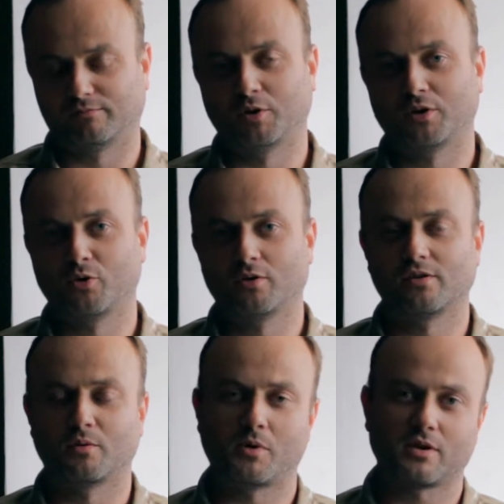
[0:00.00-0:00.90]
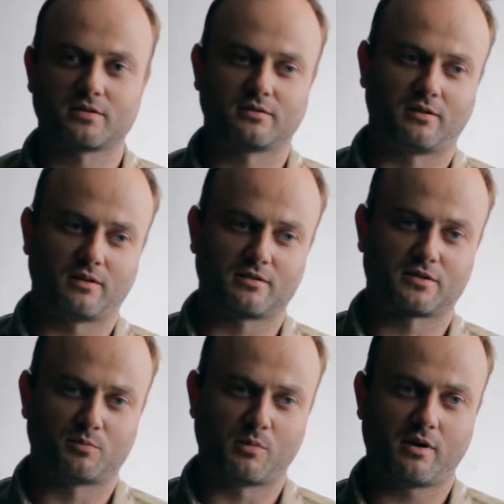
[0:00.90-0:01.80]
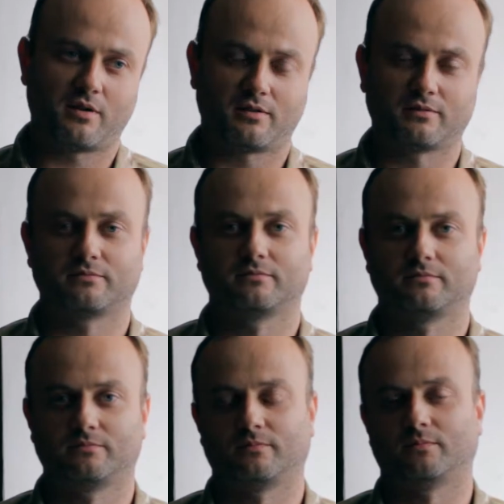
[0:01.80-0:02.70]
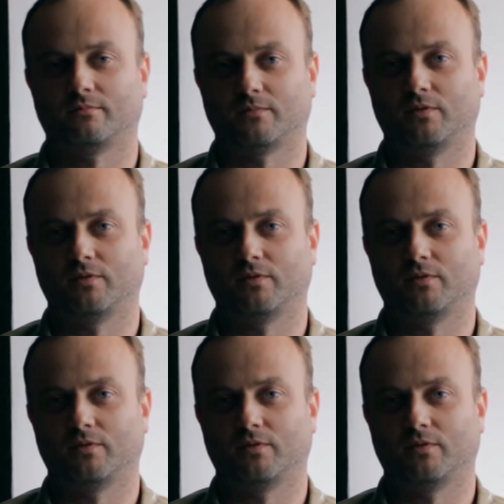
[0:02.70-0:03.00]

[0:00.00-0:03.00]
I have been serving in the Donbass battalion